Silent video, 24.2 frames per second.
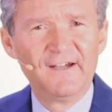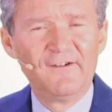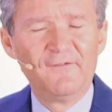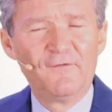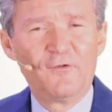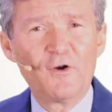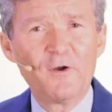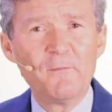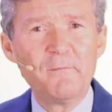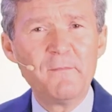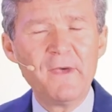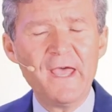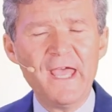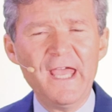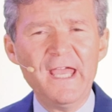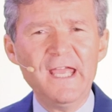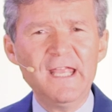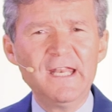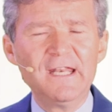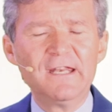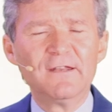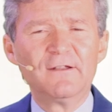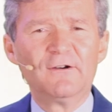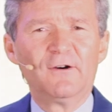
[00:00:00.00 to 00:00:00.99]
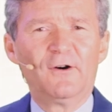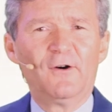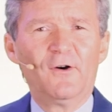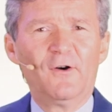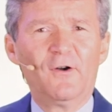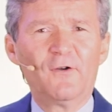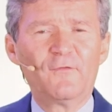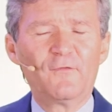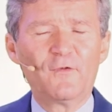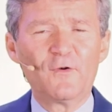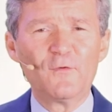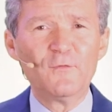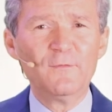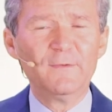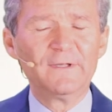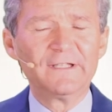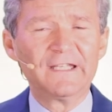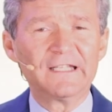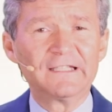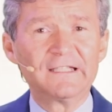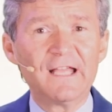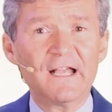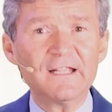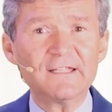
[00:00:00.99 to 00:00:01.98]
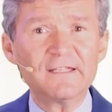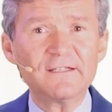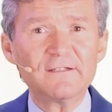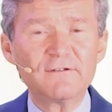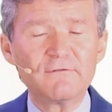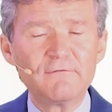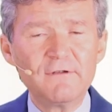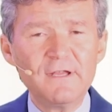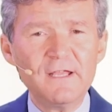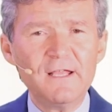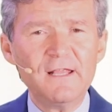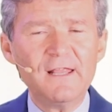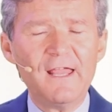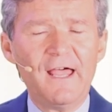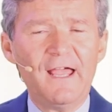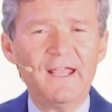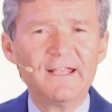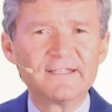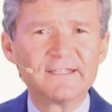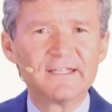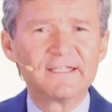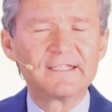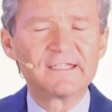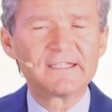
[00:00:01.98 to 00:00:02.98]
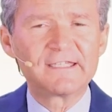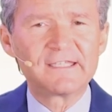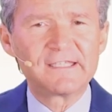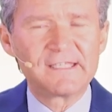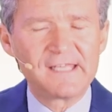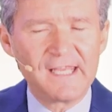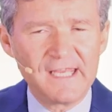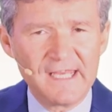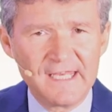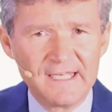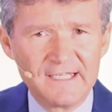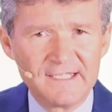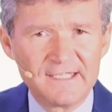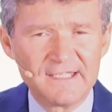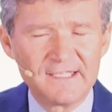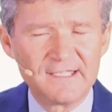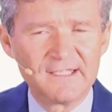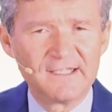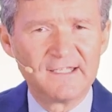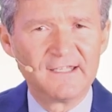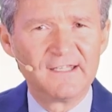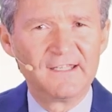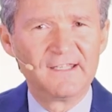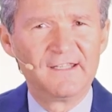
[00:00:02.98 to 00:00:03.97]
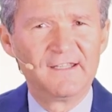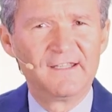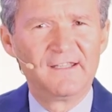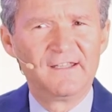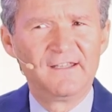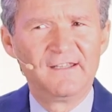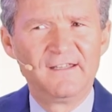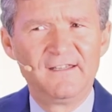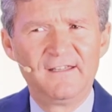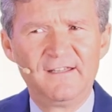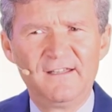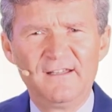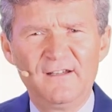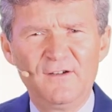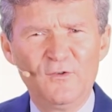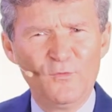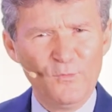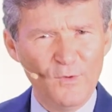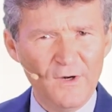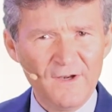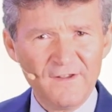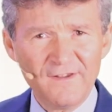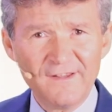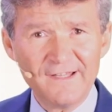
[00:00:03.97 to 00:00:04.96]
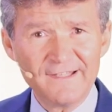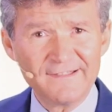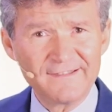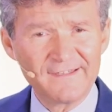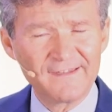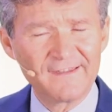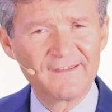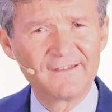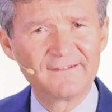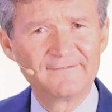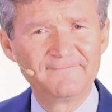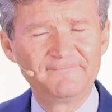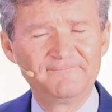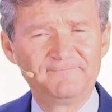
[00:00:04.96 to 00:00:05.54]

for a man or for a woman that doesn't realize its state, worthless.